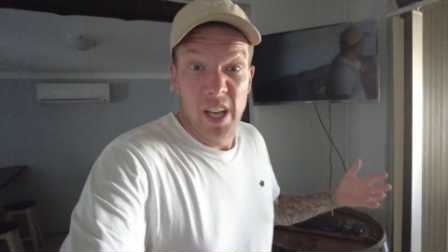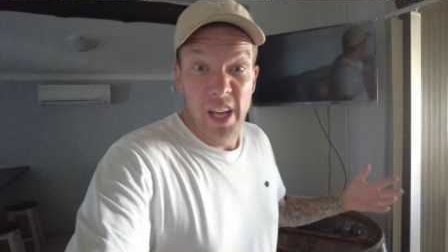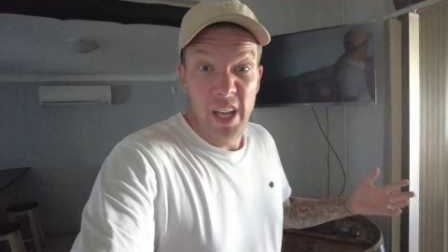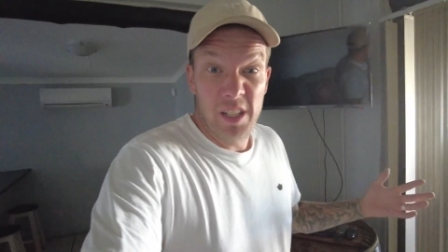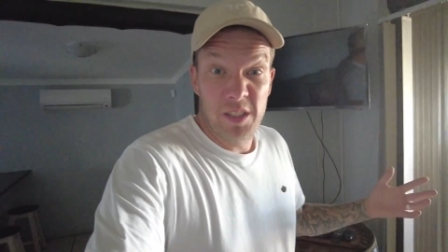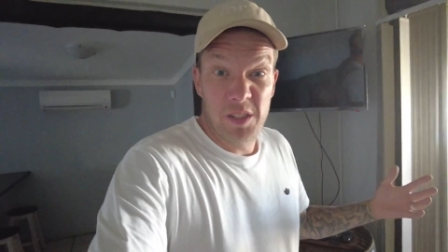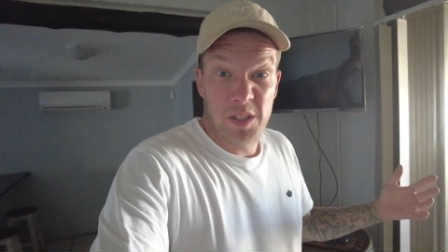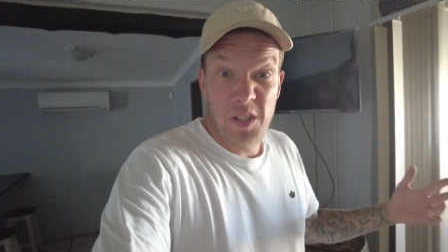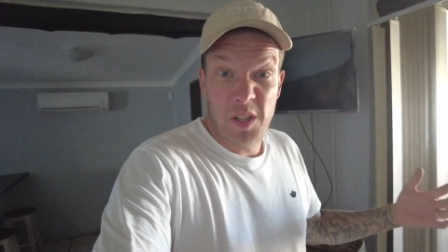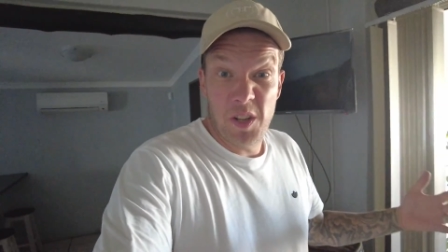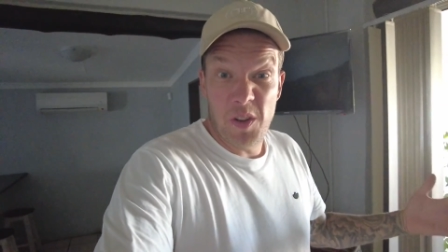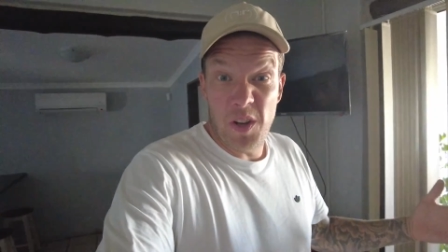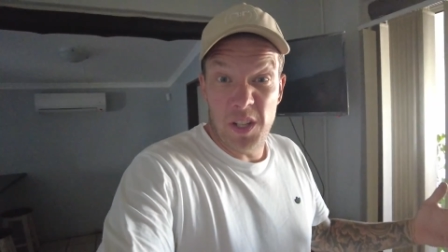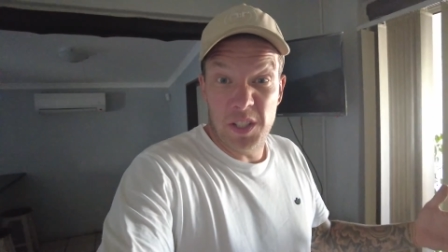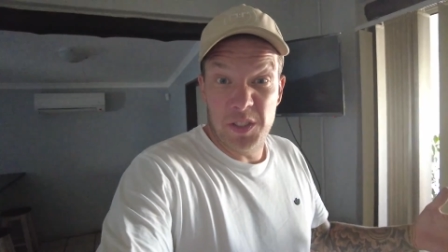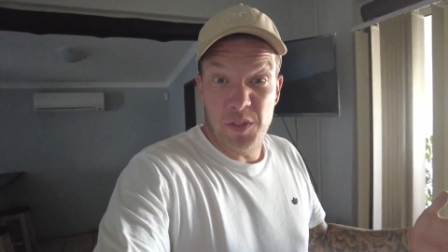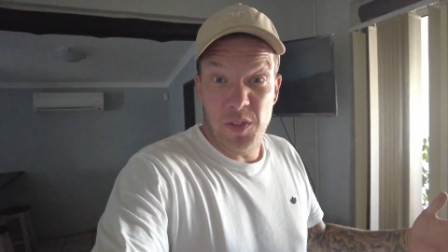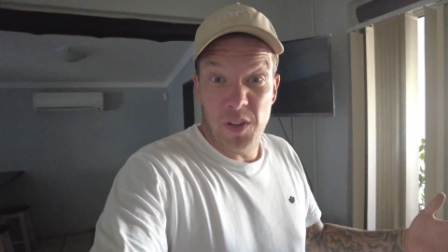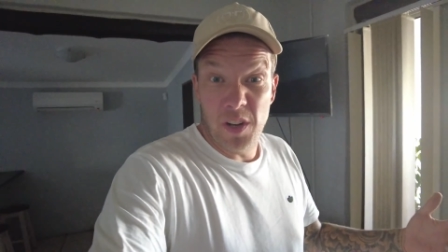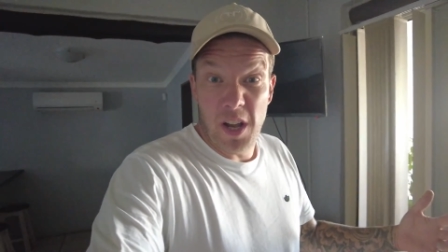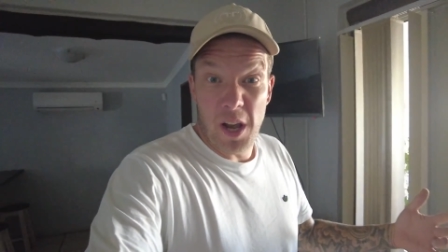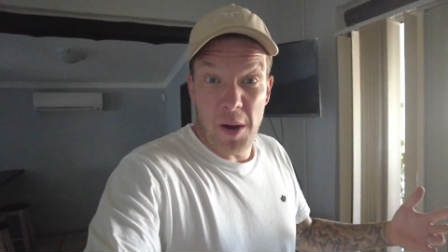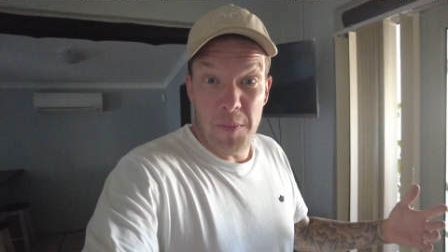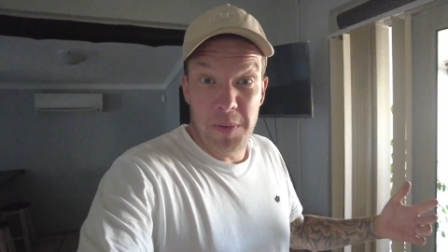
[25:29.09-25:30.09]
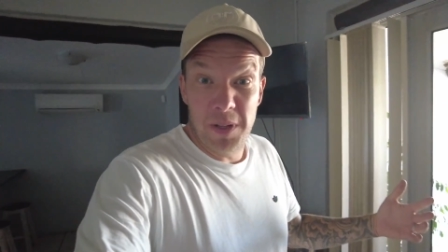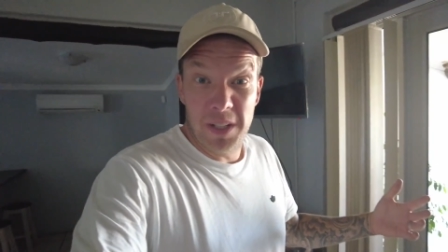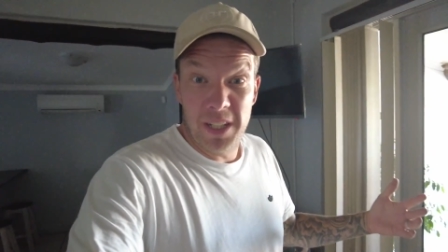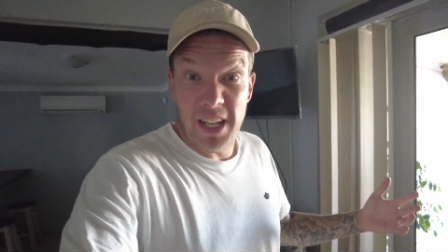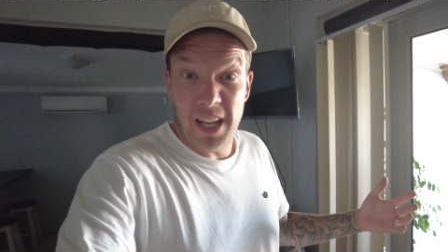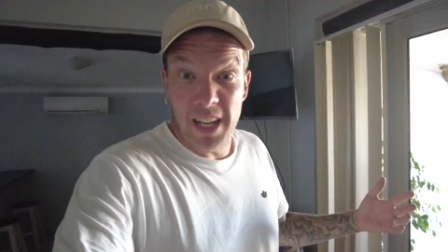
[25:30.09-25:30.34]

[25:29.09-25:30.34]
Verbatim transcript: It's to do us for a couple of